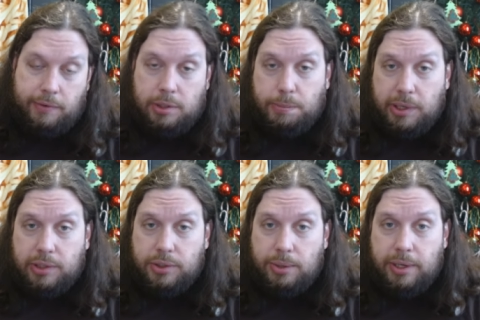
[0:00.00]
They have a
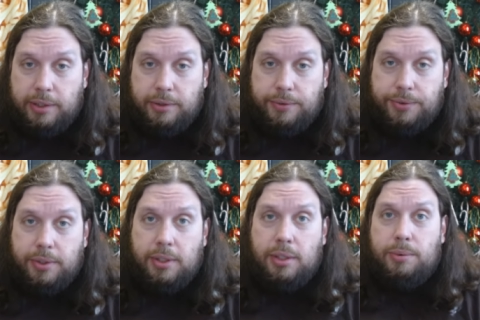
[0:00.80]
sprinkle donut,
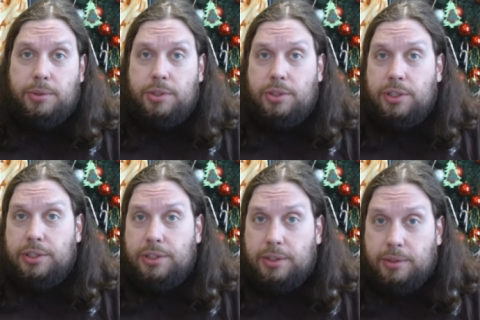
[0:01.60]
which is
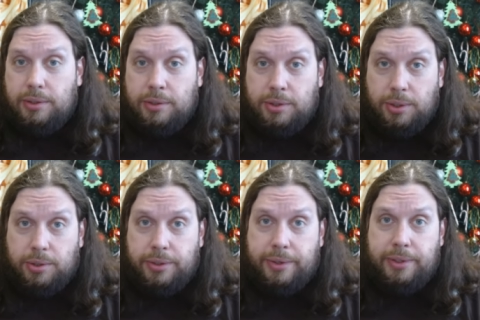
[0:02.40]
just a
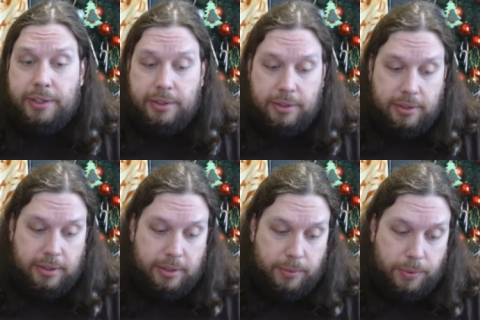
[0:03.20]
circle donut
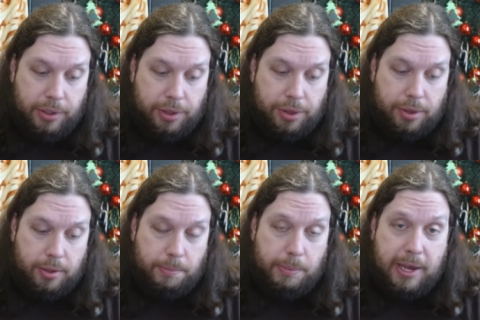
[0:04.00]

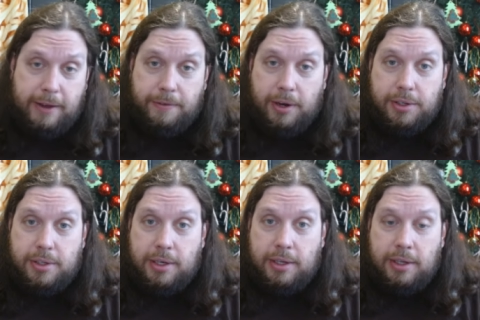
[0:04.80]
with pink
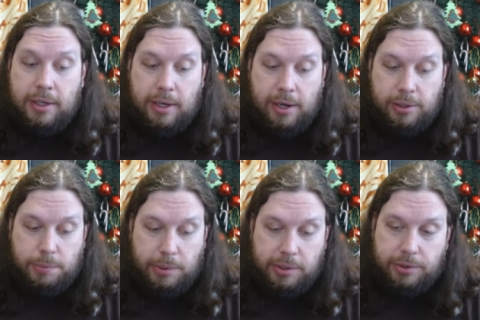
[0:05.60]
frosting
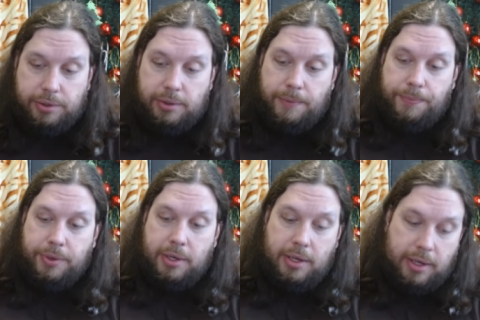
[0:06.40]
and sprinkles.
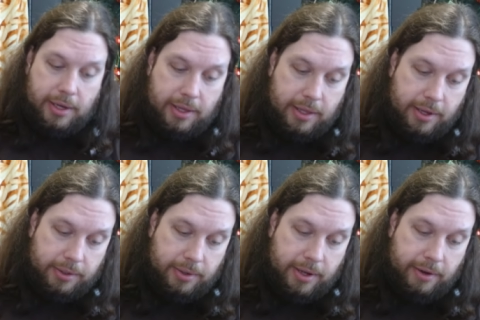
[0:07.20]
And they
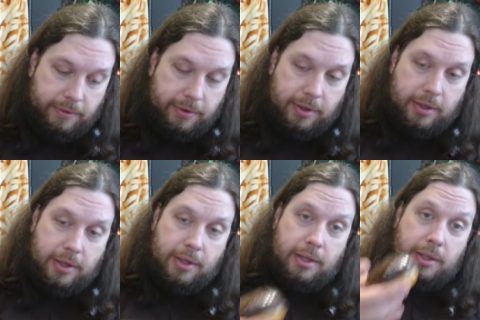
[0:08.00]
also have
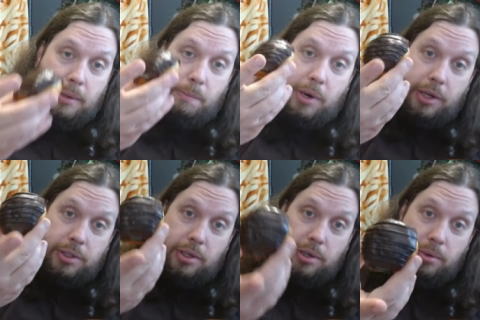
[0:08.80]
the
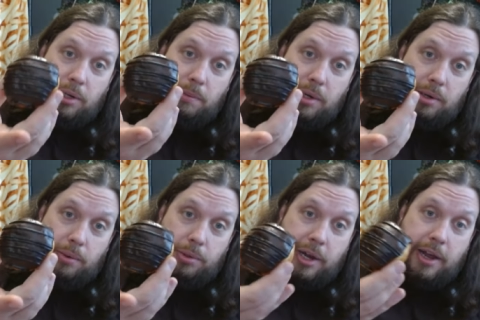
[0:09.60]
Boston cream
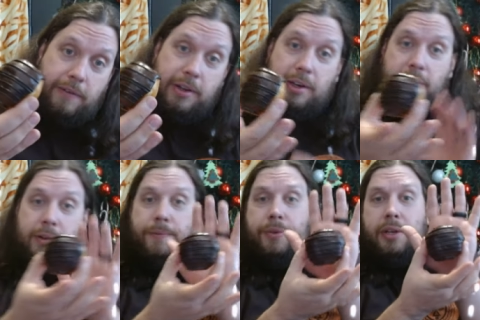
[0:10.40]
donut, which I have
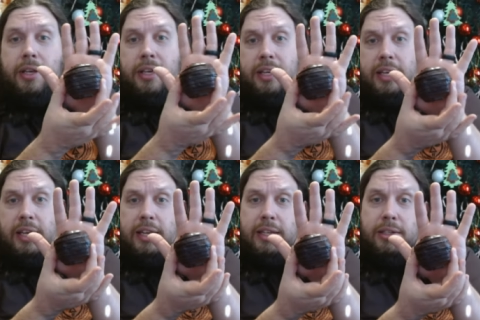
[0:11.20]
here.
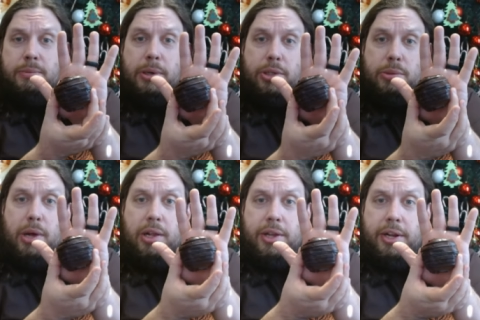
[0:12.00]
It is much
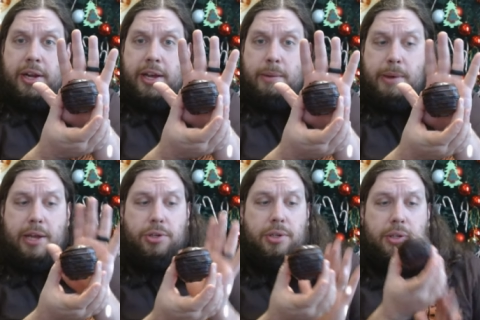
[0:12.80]
smaller than I had
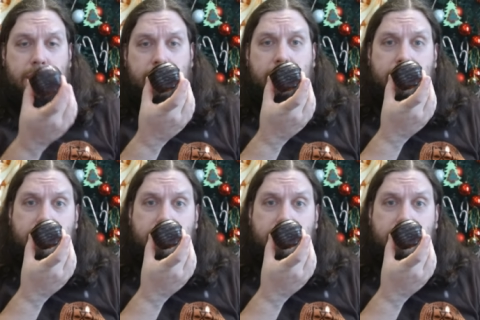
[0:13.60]
imagined,